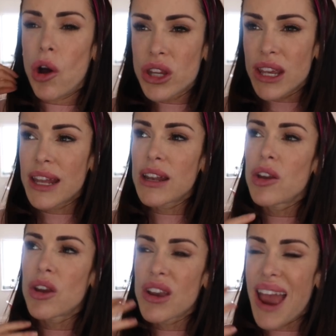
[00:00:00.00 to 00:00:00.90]

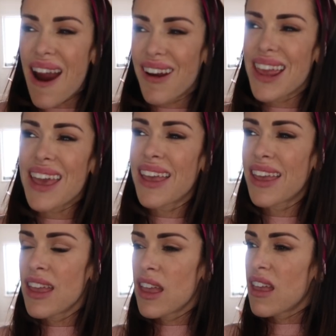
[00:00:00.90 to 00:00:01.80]
onion,
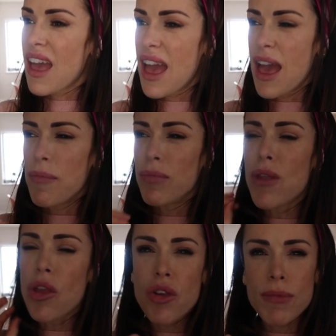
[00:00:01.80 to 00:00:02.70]
garlic, and
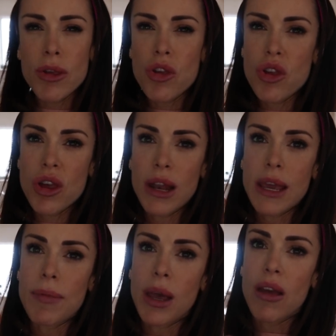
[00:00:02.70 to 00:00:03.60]
not too much
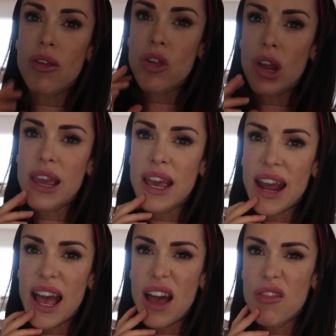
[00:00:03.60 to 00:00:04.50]
chili, because chili can
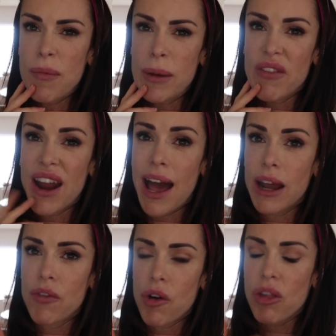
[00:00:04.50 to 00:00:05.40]
have a bit of an
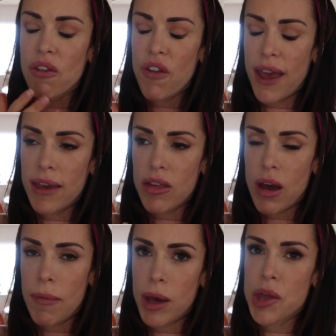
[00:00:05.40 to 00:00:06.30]
adverse effect
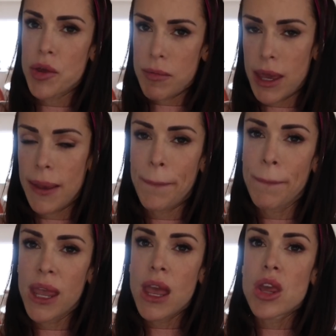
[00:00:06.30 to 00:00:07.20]
on my tummy.
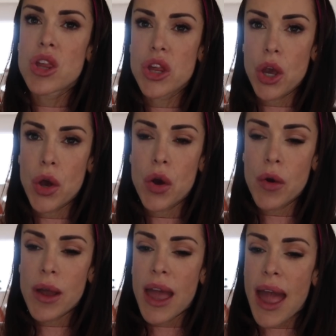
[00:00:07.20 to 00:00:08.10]

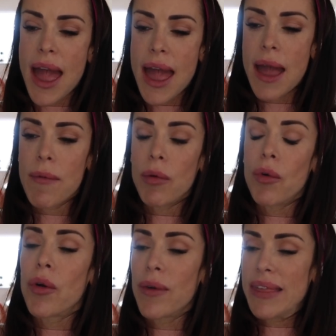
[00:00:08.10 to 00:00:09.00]
So I
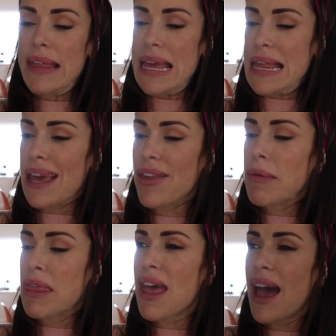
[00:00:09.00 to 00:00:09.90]
won't go into details
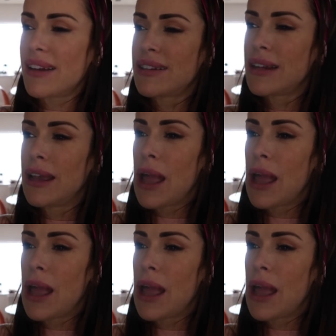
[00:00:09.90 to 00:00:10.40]
with that.